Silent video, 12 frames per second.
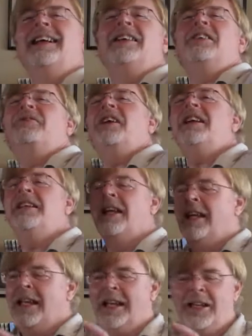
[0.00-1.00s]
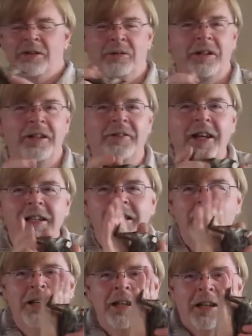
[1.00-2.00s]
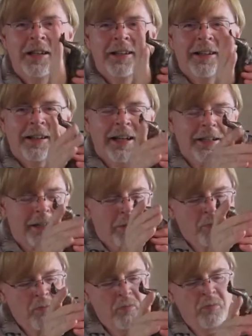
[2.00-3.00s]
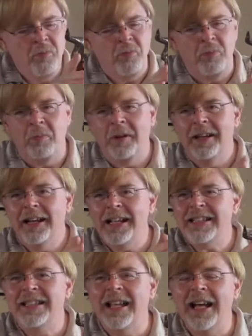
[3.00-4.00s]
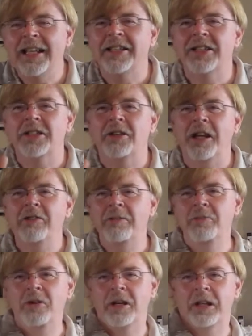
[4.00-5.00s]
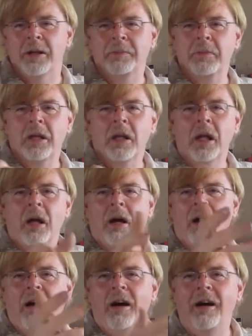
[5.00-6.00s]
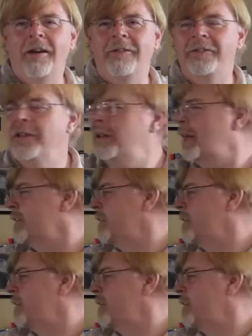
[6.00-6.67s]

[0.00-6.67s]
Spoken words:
you find that you kind of, that's nice. You know, Henry Moore and you, I feel that